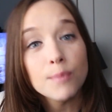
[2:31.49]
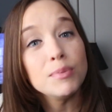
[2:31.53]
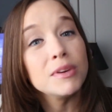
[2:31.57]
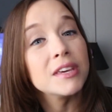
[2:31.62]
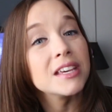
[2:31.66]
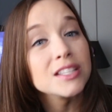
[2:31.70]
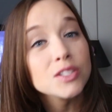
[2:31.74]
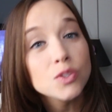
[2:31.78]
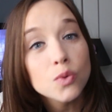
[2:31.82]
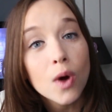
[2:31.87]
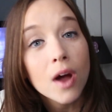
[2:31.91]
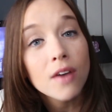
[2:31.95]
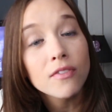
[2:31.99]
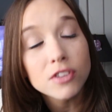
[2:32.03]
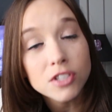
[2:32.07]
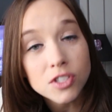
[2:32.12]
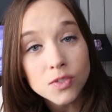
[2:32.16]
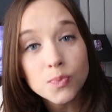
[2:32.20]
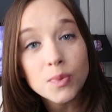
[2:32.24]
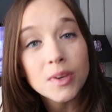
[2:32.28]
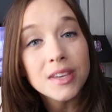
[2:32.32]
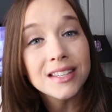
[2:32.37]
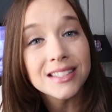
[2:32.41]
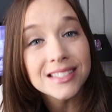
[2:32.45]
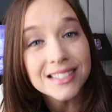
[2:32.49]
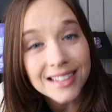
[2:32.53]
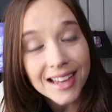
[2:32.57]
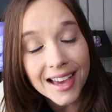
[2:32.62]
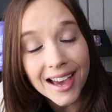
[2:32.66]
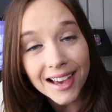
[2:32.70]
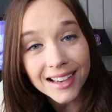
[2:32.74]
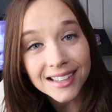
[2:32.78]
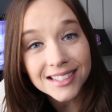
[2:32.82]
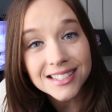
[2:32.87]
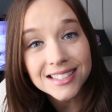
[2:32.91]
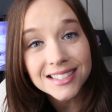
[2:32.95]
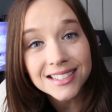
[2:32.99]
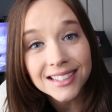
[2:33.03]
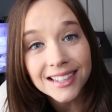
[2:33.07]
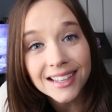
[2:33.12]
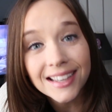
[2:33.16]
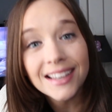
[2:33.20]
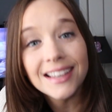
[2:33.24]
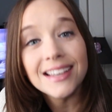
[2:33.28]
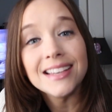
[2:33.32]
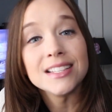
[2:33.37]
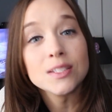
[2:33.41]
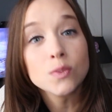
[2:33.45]
because whoever speaks next
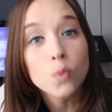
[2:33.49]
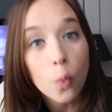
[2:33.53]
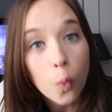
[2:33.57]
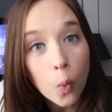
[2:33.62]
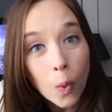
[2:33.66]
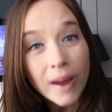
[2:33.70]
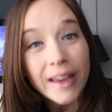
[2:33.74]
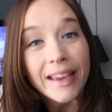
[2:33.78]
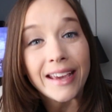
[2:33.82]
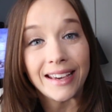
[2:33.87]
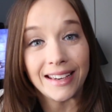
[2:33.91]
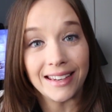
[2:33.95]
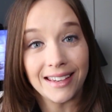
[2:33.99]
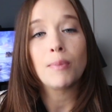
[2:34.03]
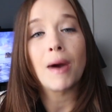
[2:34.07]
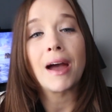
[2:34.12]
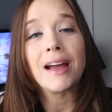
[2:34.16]
is weak.